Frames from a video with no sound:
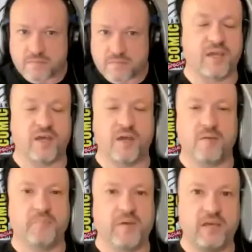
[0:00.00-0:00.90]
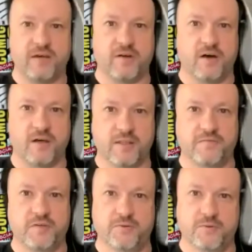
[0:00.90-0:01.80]
company of all of
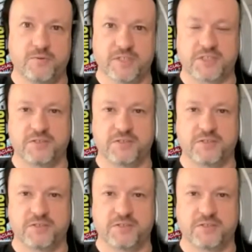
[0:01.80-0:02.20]
you listeners.